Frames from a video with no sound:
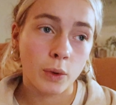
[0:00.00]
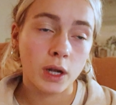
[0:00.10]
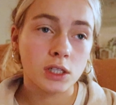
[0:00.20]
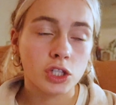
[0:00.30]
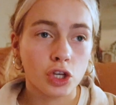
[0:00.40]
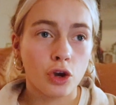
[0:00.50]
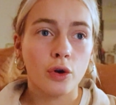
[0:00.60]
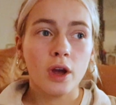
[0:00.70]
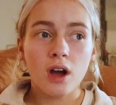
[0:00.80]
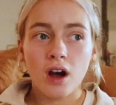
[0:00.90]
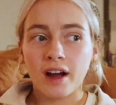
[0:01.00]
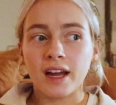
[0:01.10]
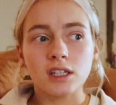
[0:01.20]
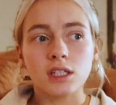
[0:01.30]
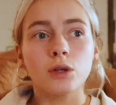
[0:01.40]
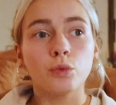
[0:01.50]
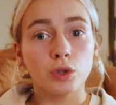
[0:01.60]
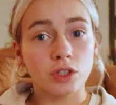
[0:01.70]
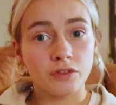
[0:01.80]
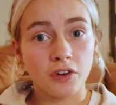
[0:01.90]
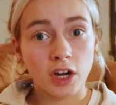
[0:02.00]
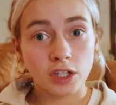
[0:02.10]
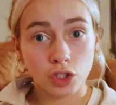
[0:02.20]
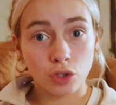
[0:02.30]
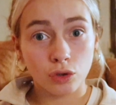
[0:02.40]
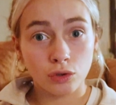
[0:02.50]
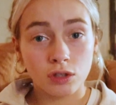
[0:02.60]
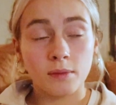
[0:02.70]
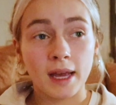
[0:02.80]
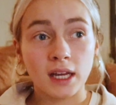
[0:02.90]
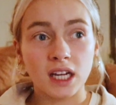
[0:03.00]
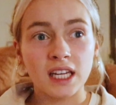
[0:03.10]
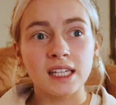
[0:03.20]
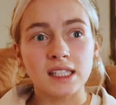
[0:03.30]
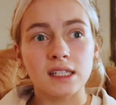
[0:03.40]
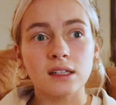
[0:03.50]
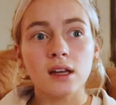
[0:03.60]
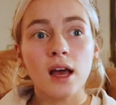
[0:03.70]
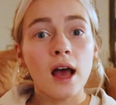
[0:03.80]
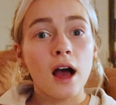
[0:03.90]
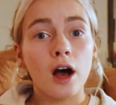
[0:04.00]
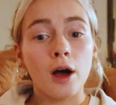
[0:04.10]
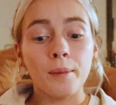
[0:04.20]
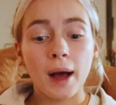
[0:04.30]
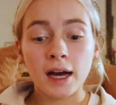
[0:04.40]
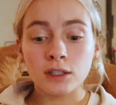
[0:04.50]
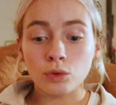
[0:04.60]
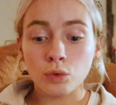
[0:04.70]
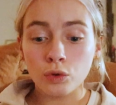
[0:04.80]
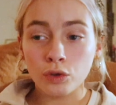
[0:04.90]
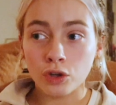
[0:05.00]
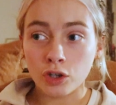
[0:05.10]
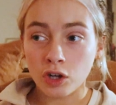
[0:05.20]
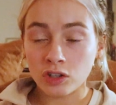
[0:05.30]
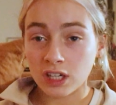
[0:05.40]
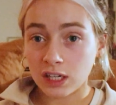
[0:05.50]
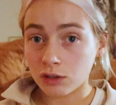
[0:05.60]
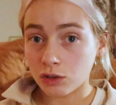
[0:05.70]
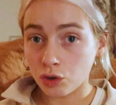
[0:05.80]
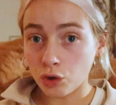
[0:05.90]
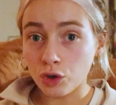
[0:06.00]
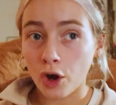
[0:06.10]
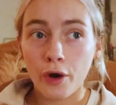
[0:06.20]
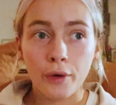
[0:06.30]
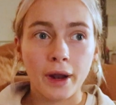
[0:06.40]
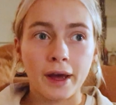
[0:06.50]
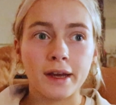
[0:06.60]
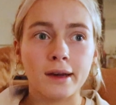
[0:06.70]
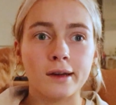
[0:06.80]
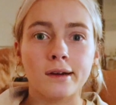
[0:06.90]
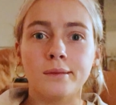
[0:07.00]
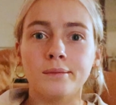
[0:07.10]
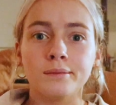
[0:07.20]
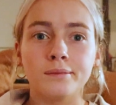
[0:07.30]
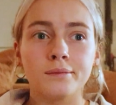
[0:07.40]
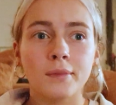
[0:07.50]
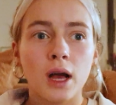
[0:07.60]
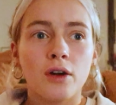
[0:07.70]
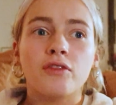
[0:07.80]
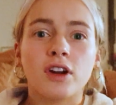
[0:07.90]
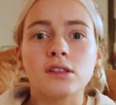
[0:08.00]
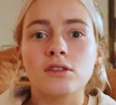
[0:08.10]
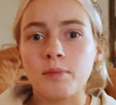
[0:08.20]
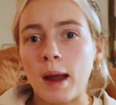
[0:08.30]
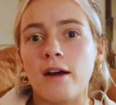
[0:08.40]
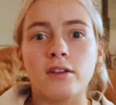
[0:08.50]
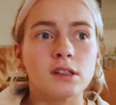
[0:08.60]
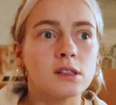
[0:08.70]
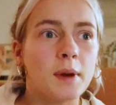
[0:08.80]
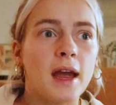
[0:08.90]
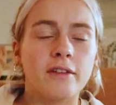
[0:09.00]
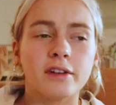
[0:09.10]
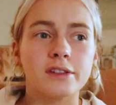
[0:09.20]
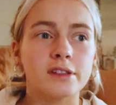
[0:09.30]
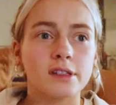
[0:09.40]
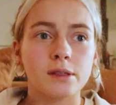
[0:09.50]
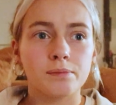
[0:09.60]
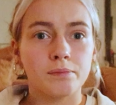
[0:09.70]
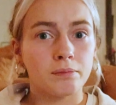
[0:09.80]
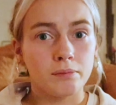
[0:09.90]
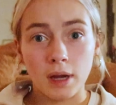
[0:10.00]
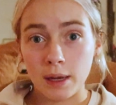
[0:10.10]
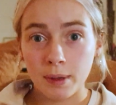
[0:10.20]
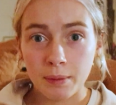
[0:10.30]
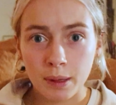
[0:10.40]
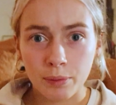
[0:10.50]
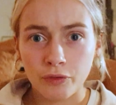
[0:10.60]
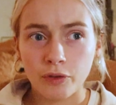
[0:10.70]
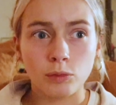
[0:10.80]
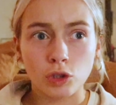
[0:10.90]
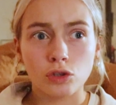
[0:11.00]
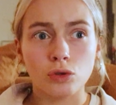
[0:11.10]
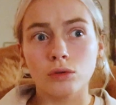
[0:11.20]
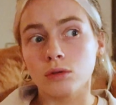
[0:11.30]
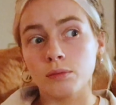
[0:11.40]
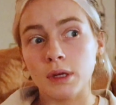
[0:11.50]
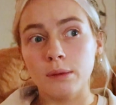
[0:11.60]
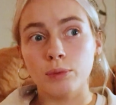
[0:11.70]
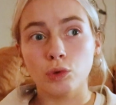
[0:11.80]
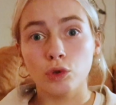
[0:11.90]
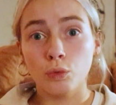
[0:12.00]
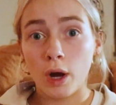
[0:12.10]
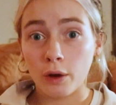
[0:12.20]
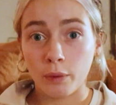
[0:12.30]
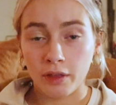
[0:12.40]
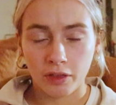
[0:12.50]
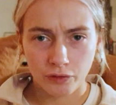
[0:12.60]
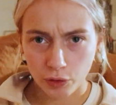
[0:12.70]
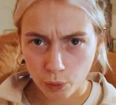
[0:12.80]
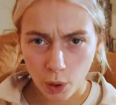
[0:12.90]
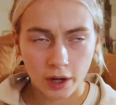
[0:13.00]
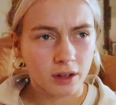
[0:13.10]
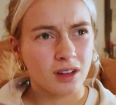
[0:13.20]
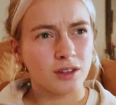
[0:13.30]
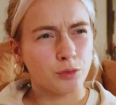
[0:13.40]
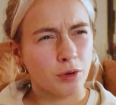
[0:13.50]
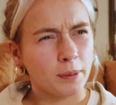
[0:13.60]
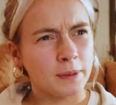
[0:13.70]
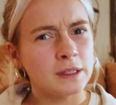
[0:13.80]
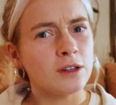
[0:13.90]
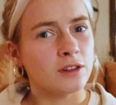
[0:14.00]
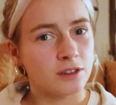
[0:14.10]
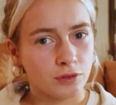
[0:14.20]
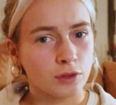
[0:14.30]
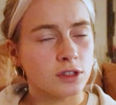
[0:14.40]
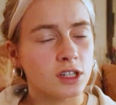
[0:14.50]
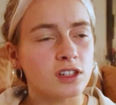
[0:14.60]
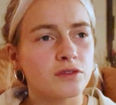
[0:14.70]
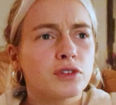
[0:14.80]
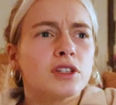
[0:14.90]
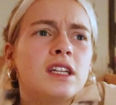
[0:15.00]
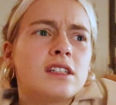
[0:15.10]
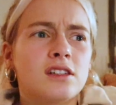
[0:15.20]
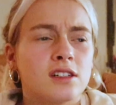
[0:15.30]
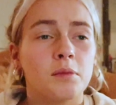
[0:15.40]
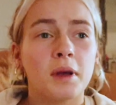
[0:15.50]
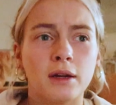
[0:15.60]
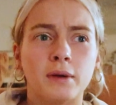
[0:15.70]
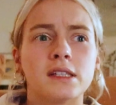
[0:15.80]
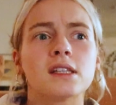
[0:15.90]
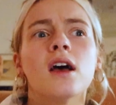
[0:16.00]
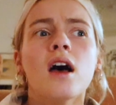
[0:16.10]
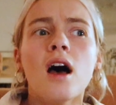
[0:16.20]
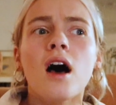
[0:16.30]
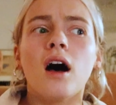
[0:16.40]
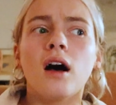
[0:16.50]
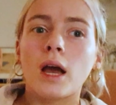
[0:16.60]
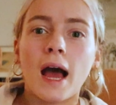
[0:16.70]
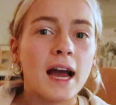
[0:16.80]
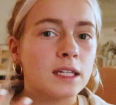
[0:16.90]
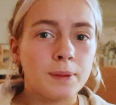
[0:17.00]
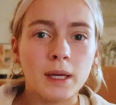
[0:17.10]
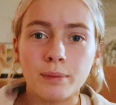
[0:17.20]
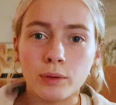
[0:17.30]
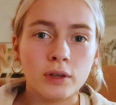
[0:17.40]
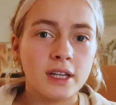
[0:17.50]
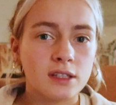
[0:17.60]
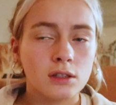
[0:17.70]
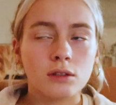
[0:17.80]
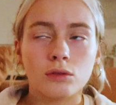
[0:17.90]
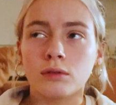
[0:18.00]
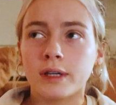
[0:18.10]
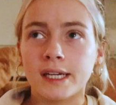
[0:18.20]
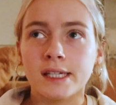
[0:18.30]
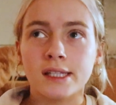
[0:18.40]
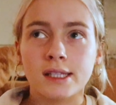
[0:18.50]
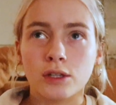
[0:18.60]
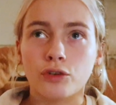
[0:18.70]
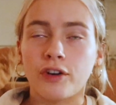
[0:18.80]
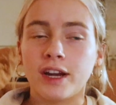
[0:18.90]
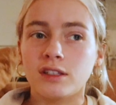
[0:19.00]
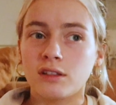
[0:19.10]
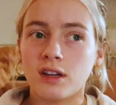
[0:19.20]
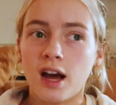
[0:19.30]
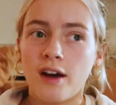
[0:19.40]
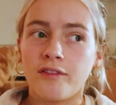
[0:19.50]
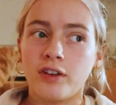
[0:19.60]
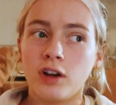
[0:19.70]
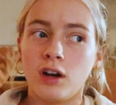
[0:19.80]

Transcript: one, so I actually would advise you to make a LinkedIn, add all the contacts you know, like friends of parents, maybe people from your school, people you work with. If you work, you probably don't if you're searching for an internship. Anyways, add people. It's always great to have